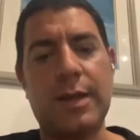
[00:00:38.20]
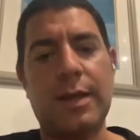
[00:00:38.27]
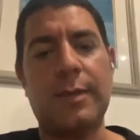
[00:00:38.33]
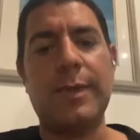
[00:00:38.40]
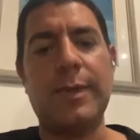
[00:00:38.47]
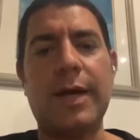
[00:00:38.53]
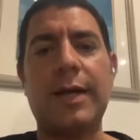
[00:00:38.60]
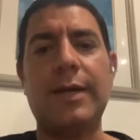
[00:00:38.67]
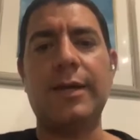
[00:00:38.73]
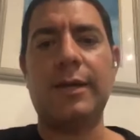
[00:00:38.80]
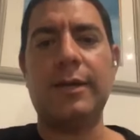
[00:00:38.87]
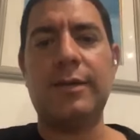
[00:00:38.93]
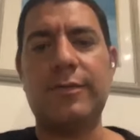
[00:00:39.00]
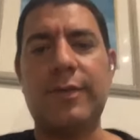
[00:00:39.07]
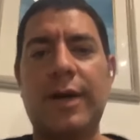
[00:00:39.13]
mechanical
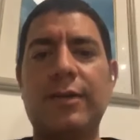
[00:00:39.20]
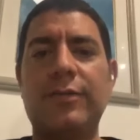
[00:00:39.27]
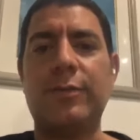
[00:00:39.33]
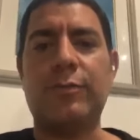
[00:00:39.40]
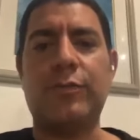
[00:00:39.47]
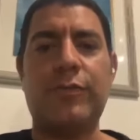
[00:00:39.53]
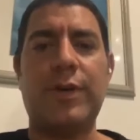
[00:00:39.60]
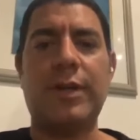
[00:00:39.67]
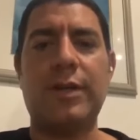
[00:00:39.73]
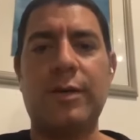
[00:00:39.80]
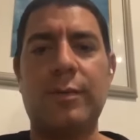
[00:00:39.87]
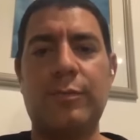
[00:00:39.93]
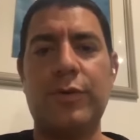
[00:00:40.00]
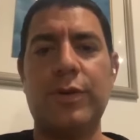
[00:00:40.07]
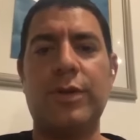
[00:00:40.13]
device for preventing
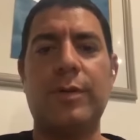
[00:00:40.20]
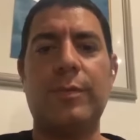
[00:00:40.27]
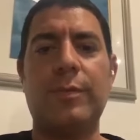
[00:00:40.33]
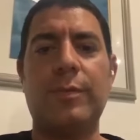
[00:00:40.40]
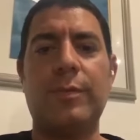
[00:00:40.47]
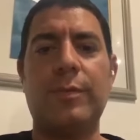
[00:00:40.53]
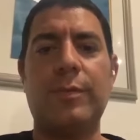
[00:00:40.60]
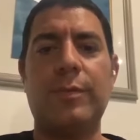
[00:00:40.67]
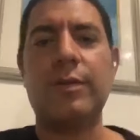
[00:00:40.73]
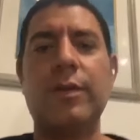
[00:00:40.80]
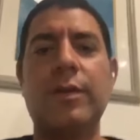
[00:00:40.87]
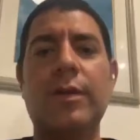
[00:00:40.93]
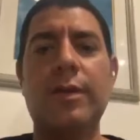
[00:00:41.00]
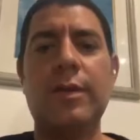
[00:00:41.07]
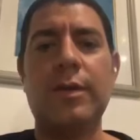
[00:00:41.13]
preterm birth,
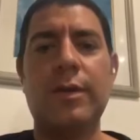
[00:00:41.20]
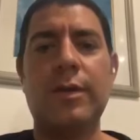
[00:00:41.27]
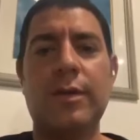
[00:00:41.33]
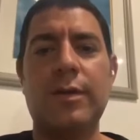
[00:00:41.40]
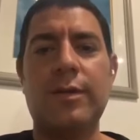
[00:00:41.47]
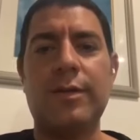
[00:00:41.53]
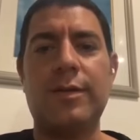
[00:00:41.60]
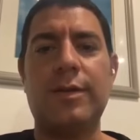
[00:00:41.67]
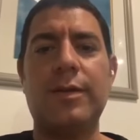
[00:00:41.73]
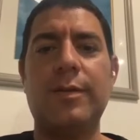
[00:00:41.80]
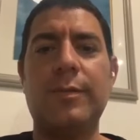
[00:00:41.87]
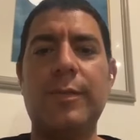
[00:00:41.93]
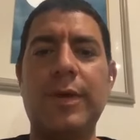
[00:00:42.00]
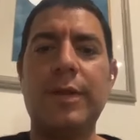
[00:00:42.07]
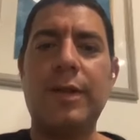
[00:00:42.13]
that in
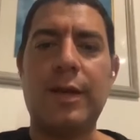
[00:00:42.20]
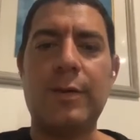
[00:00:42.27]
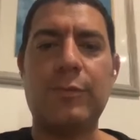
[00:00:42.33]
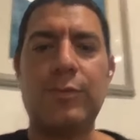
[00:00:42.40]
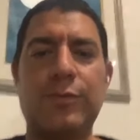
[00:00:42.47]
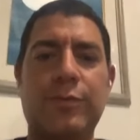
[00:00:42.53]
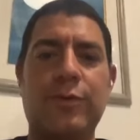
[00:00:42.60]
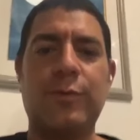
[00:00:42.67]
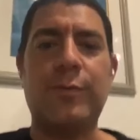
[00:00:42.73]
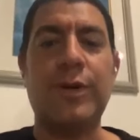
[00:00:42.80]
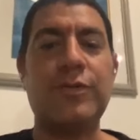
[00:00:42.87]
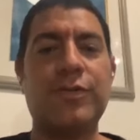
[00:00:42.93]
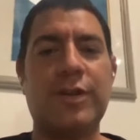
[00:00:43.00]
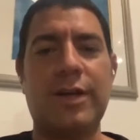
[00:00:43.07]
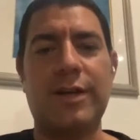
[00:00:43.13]
the meantime was
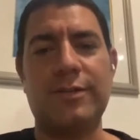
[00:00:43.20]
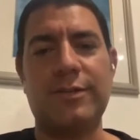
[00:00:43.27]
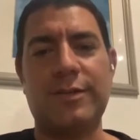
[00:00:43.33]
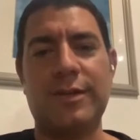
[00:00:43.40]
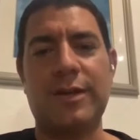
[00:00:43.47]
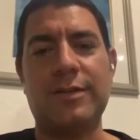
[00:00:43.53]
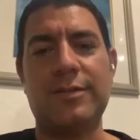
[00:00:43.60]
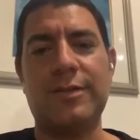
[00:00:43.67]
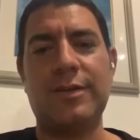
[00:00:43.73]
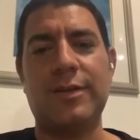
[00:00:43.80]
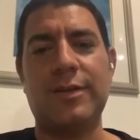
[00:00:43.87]
commercialized as